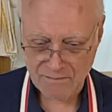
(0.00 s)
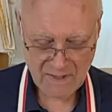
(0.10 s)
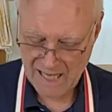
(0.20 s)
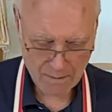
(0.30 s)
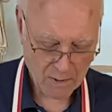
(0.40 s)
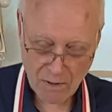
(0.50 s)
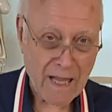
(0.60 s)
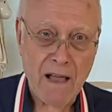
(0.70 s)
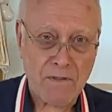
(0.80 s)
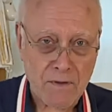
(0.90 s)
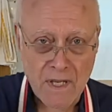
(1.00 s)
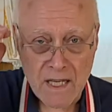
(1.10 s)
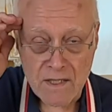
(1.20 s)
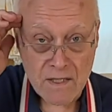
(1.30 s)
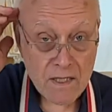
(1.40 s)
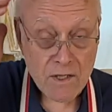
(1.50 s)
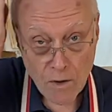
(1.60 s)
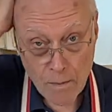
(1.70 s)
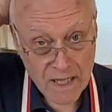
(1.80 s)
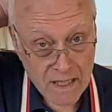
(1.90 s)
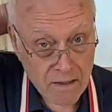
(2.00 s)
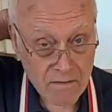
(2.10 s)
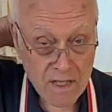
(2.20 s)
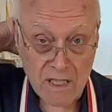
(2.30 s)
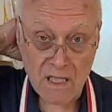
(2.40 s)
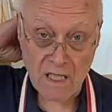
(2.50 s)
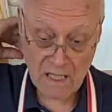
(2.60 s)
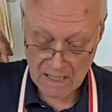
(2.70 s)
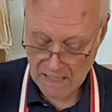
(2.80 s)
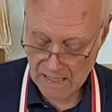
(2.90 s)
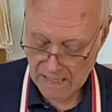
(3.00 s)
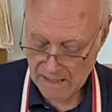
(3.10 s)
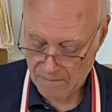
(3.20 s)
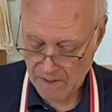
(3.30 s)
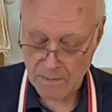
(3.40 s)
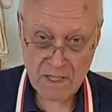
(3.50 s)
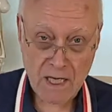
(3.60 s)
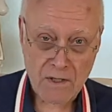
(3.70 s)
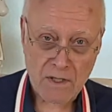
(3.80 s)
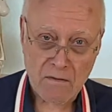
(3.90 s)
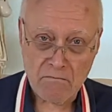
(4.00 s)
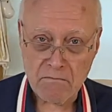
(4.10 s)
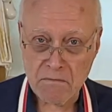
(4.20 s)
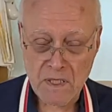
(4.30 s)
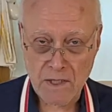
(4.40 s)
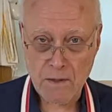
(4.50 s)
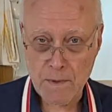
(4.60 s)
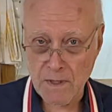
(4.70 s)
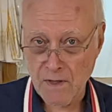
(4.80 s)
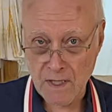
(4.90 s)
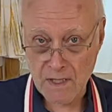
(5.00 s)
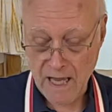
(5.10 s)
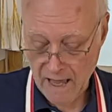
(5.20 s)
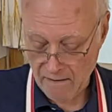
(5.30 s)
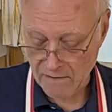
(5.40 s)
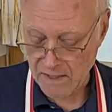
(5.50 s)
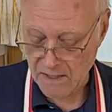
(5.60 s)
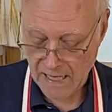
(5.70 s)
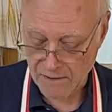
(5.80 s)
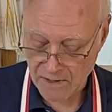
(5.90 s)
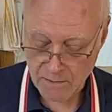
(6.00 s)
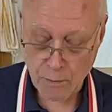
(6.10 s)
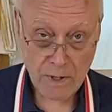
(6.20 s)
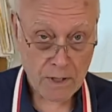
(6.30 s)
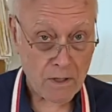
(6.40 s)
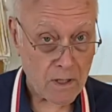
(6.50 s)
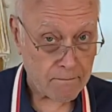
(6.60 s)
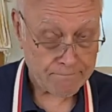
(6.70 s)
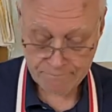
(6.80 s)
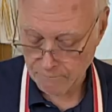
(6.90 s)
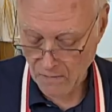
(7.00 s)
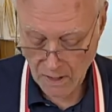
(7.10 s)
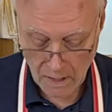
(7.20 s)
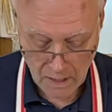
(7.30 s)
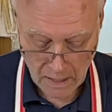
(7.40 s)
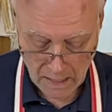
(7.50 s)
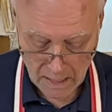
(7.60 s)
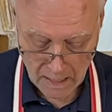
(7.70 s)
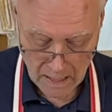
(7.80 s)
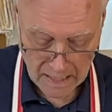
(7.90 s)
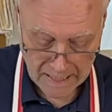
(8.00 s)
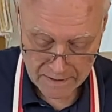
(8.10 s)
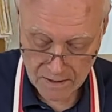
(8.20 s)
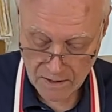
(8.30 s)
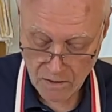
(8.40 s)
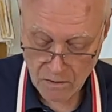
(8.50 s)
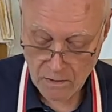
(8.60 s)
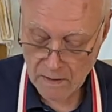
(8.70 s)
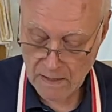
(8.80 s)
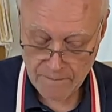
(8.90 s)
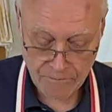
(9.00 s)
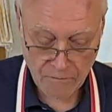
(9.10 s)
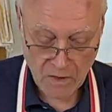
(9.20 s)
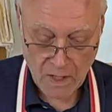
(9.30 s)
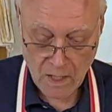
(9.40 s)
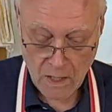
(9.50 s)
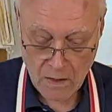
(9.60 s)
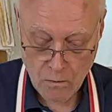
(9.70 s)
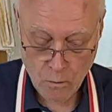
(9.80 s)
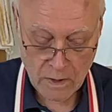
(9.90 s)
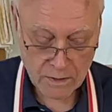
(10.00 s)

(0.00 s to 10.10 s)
chemical aftertastes that so many of the imitation syrups and things have. It's actually pretty good. And so we'll